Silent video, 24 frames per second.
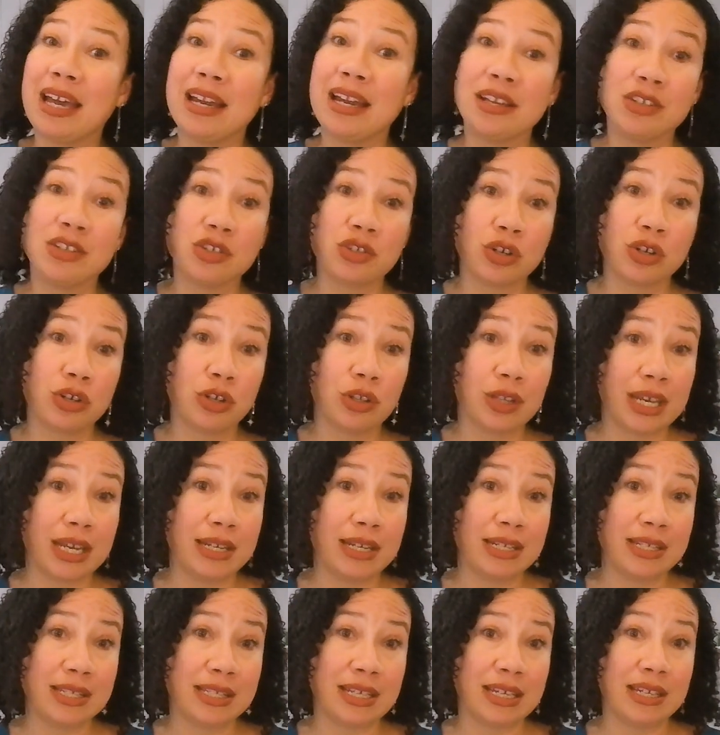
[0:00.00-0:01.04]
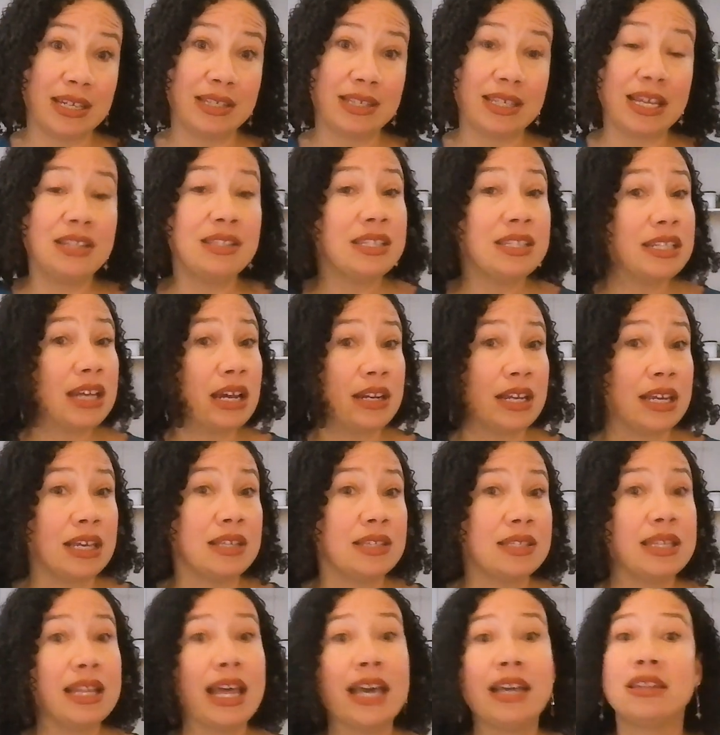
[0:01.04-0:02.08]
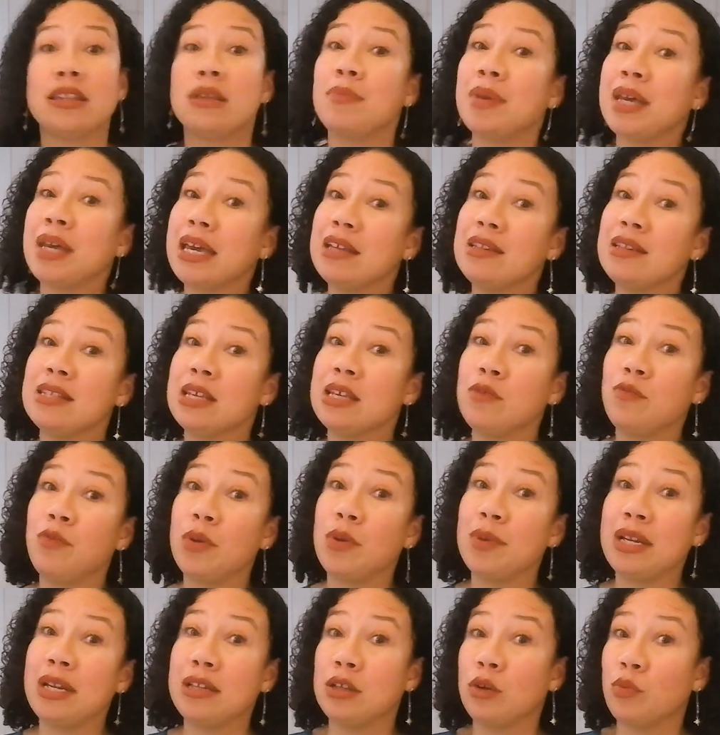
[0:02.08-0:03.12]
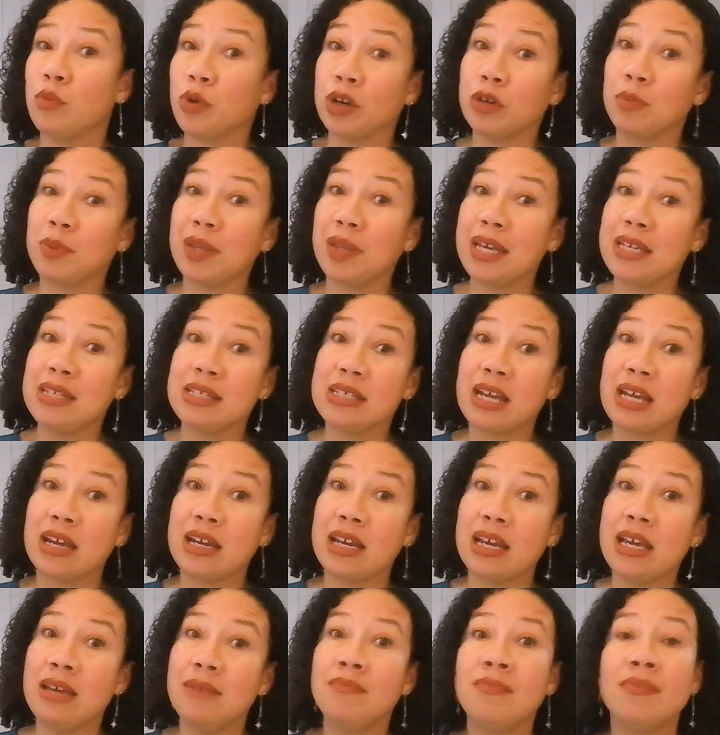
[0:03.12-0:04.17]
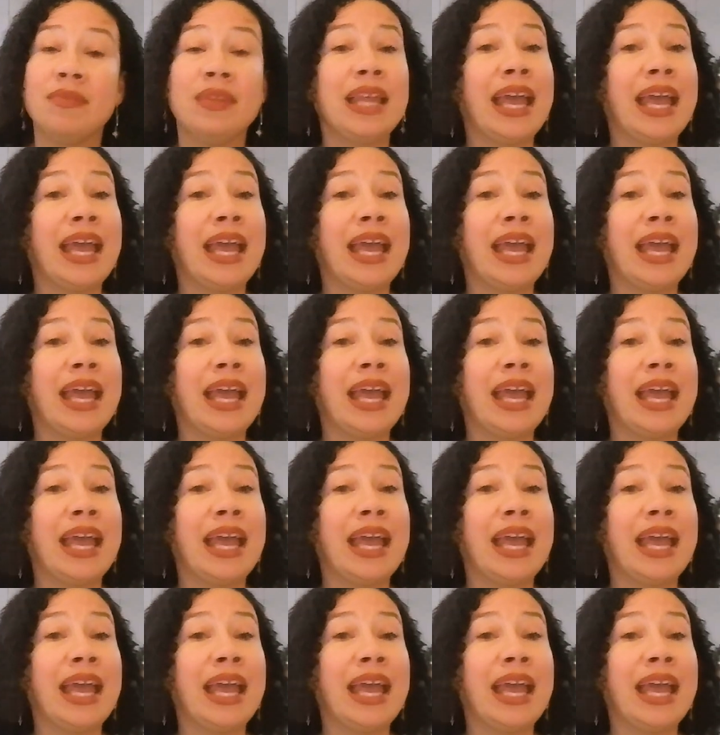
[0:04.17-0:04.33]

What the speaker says: in external indices and studies like the McKinsey Women in the Workplace study